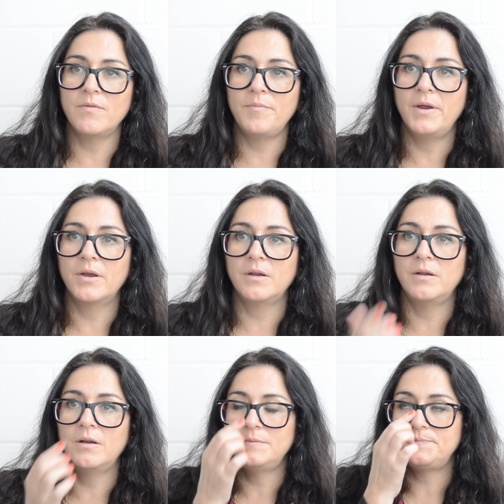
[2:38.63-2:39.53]
of American
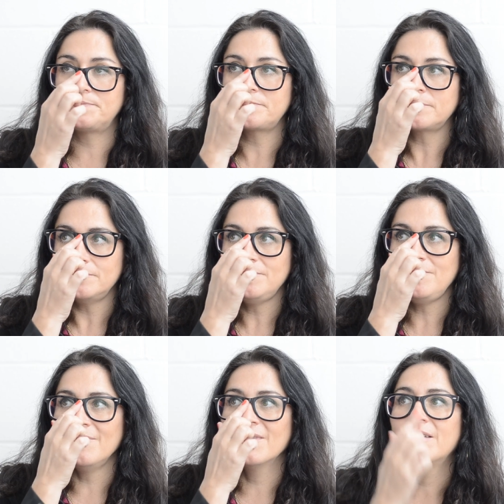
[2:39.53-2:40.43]

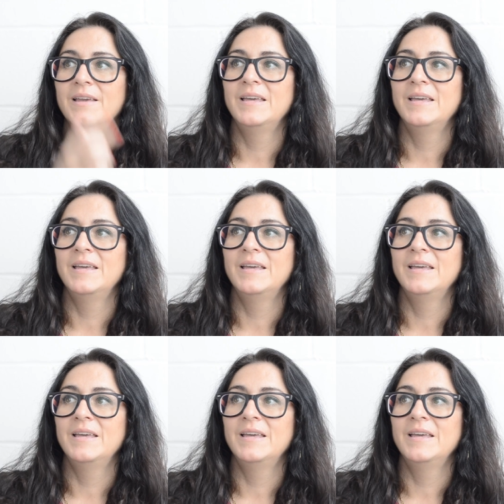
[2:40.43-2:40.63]
art.